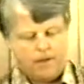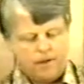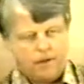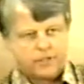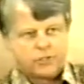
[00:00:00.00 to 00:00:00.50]

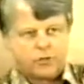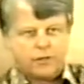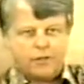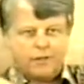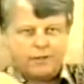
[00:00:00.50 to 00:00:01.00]
So the,
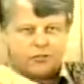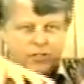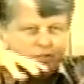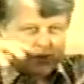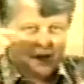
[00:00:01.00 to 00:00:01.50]

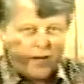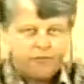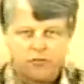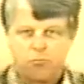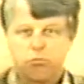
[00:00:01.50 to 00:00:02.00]
Jesus' life
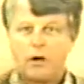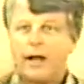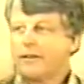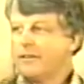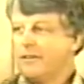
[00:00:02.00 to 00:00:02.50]
is
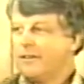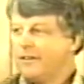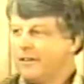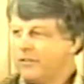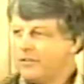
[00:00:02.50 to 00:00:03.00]
bracketed
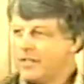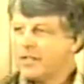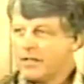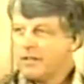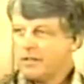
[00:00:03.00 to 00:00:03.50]
in
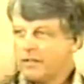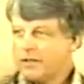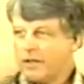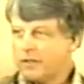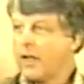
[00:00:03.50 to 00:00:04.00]
deity
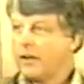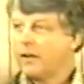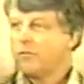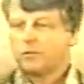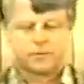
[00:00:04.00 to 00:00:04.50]
at that
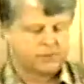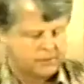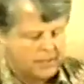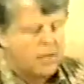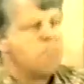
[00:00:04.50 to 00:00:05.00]
level.
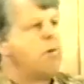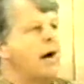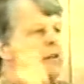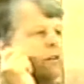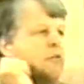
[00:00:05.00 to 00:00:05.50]
But
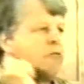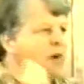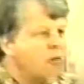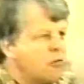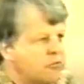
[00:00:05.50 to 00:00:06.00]
the
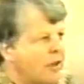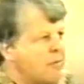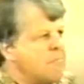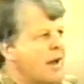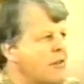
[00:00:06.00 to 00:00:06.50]
very same
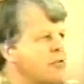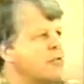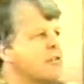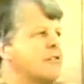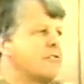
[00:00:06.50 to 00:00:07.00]
Matthew
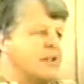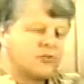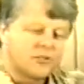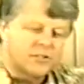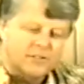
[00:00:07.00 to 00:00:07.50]
that
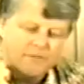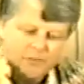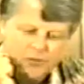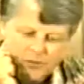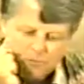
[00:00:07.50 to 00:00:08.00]
teaches the
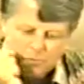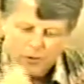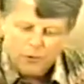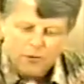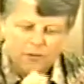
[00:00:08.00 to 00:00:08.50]
virgin
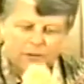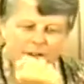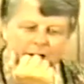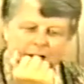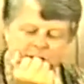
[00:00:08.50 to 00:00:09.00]
birth
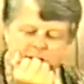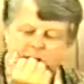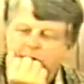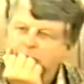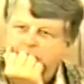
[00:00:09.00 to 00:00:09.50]
and the
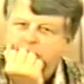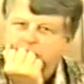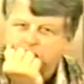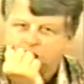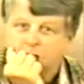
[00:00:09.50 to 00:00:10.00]

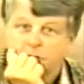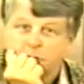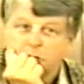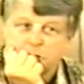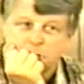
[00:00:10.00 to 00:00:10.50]
sinlessness of the
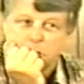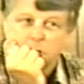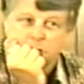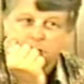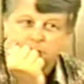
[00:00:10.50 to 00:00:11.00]
virgin birth
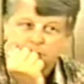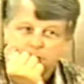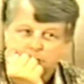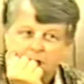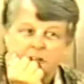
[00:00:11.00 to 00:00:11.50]

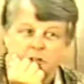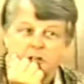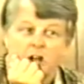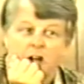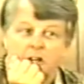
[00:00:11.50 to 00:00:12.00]
and the
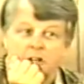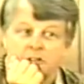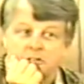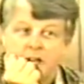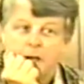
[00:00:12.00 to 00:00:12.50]

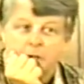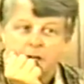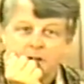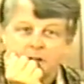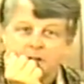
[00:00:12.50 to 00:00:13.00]

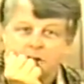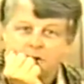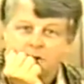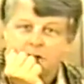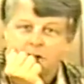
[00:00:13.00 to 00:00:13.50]
non-contaminated
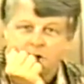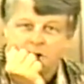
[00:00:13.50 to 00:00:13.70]
deity